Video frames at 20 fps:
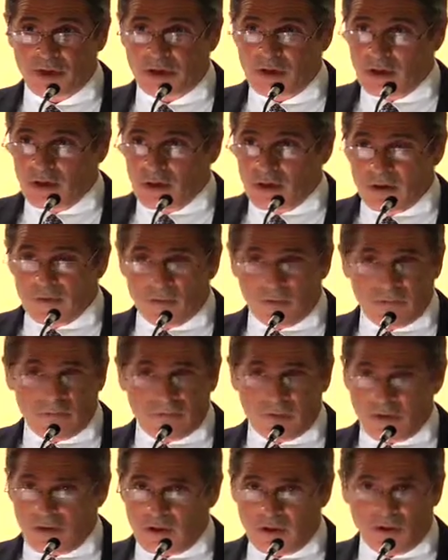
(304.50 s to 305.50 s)
that
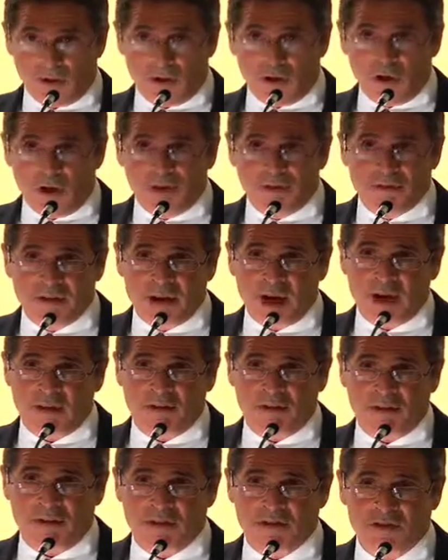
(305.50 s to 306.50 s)
all the
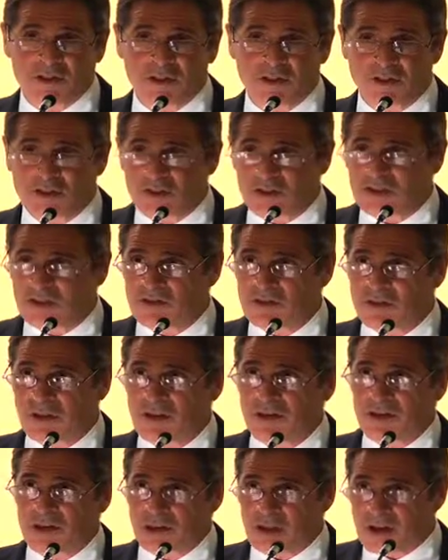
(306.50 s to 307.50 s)
athletes
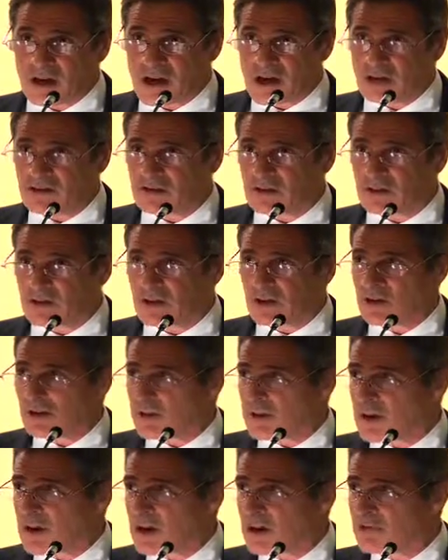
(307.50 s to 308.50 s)
consistently and constantly
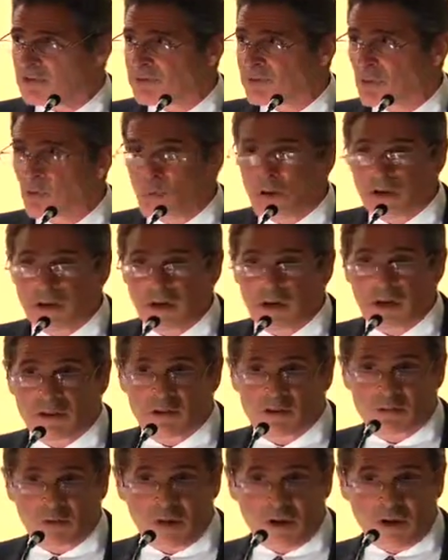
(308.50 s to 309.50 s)
are there for one
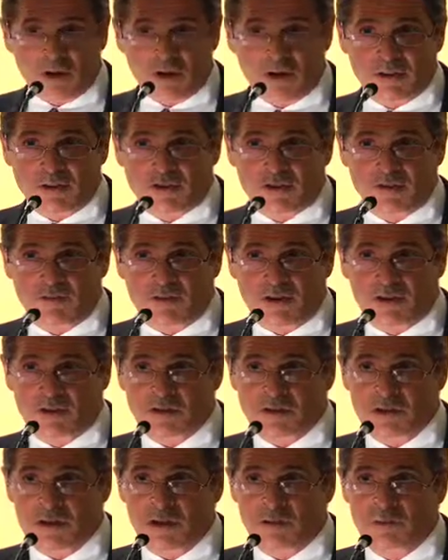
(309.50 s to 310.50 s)
another, regardless of
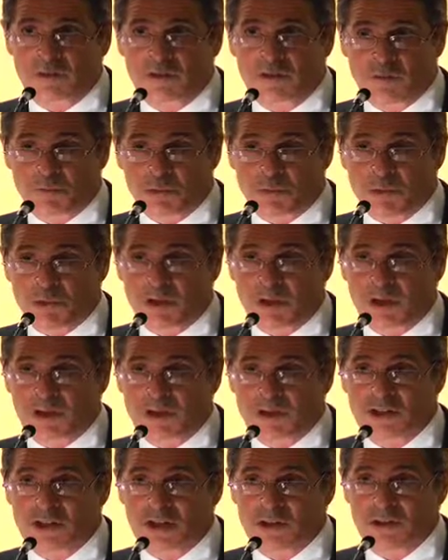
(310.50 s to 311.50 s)
their team, supporting
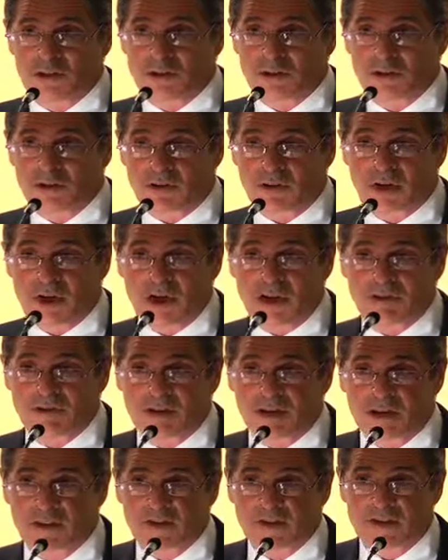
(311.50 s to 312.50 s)
each other at their
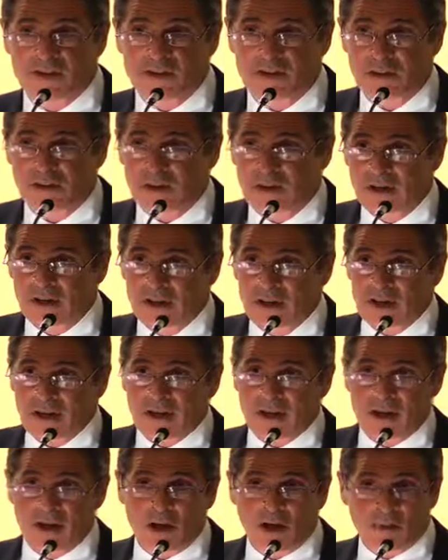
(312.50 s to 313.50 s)
contests,
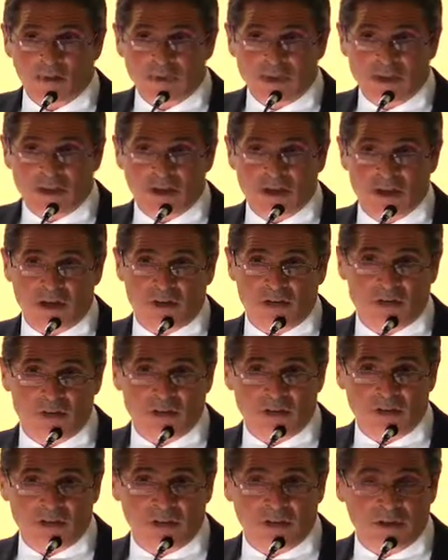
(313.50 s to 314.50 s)
and helping each
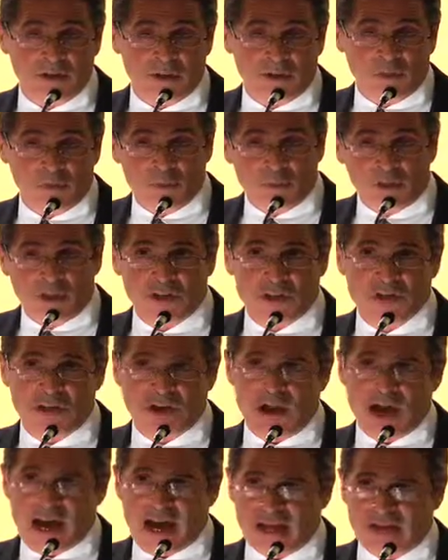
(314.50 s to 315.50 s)
other, you know, reach
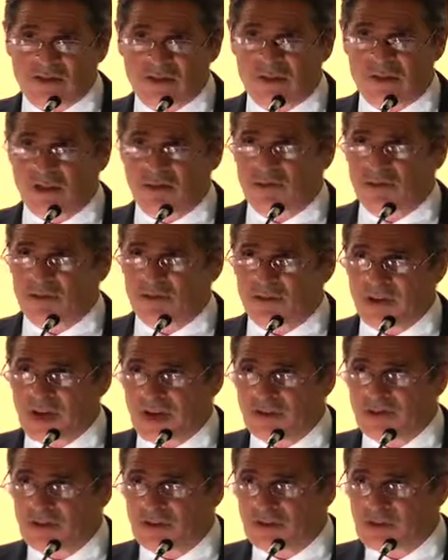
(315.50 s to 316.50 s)
the highest level of
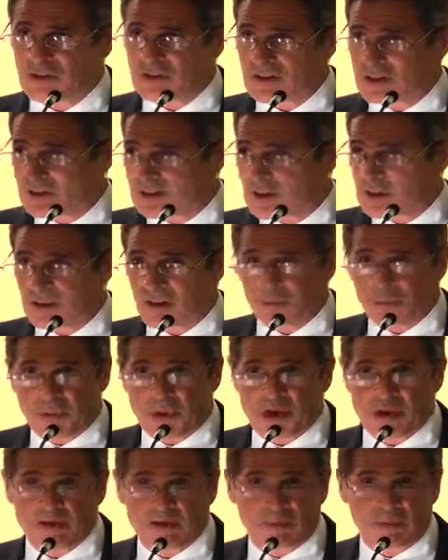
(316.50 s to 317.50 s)
excellence that, that they
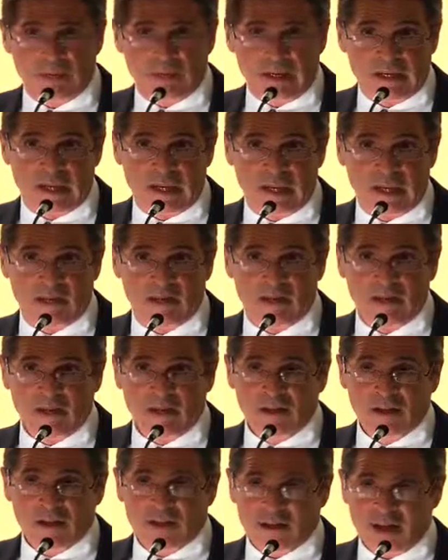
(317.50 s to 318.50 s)
possibly can,
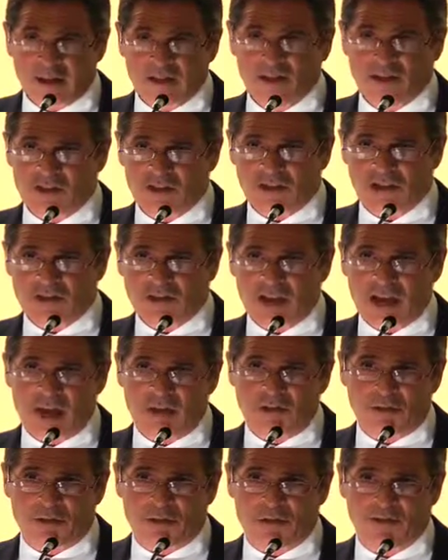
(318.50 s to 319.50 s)
not just as
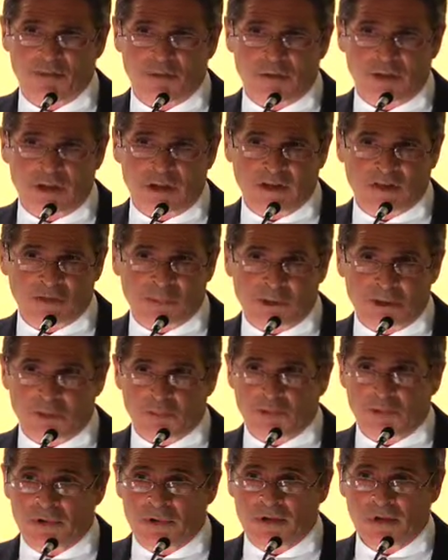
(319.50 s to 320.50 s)
athletes, but as
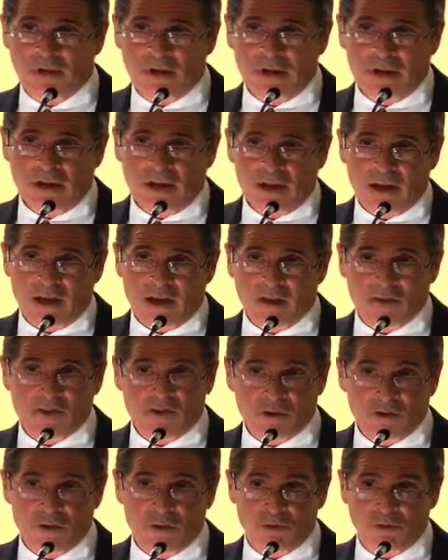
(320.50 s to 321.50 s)
people and
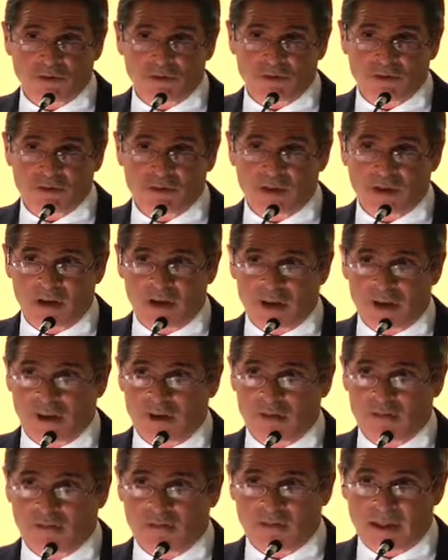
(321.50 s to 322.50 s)
as students.
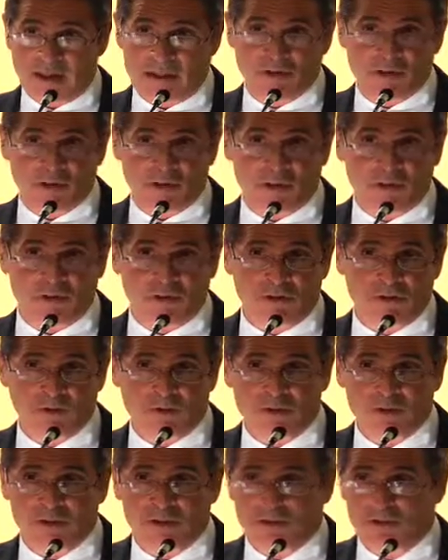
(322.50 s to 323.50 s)
And that's what the
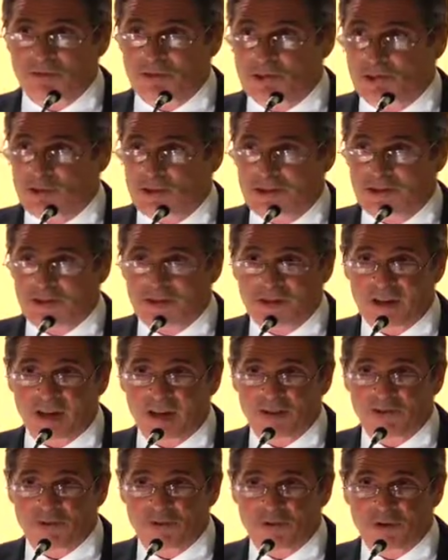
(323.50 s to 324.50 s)
University of Virginia
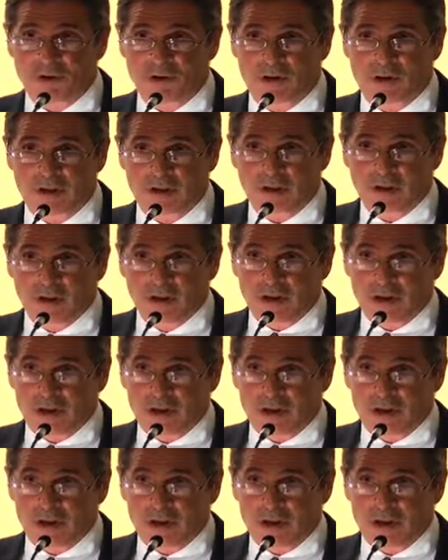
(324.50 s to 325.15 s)
stands for.